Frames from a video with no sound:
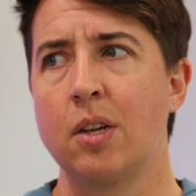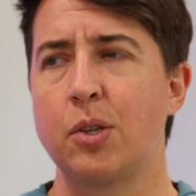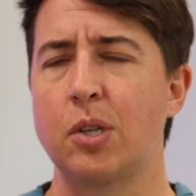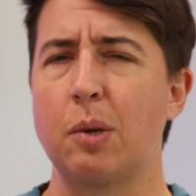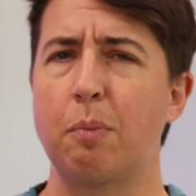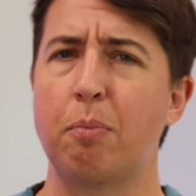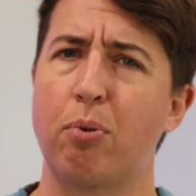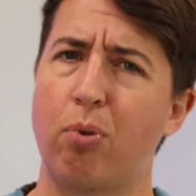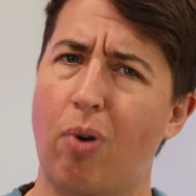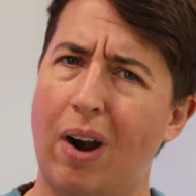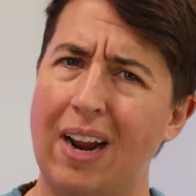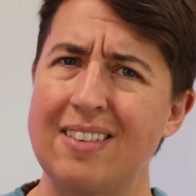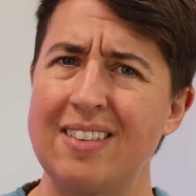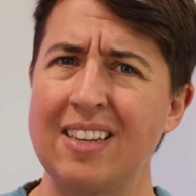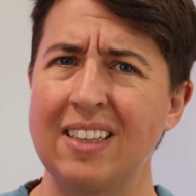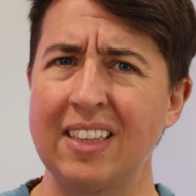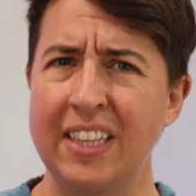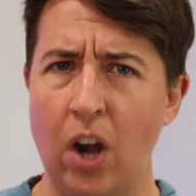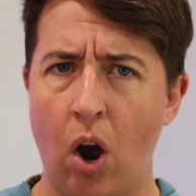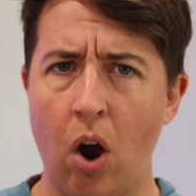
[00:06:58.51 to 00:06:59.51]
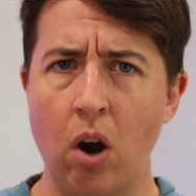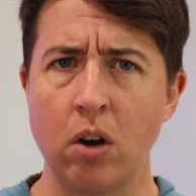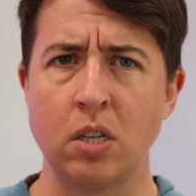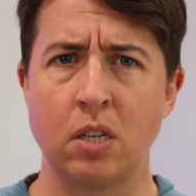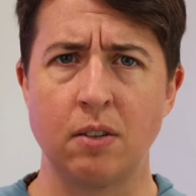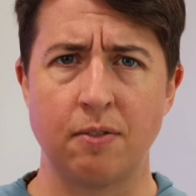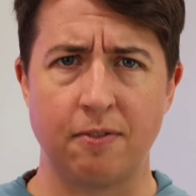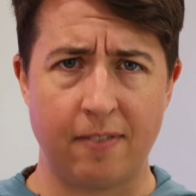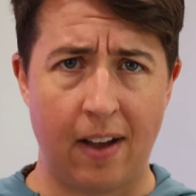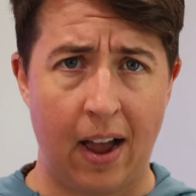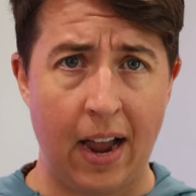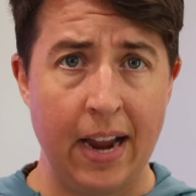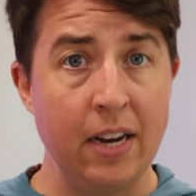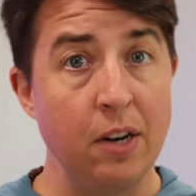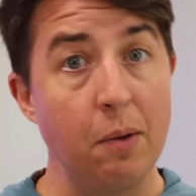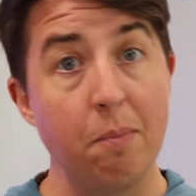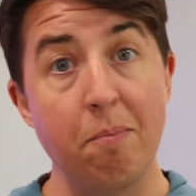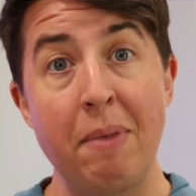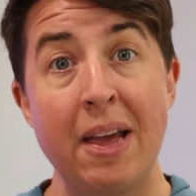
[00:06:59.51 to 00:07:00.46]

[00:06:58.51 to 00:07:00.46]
surprisingly hard to find.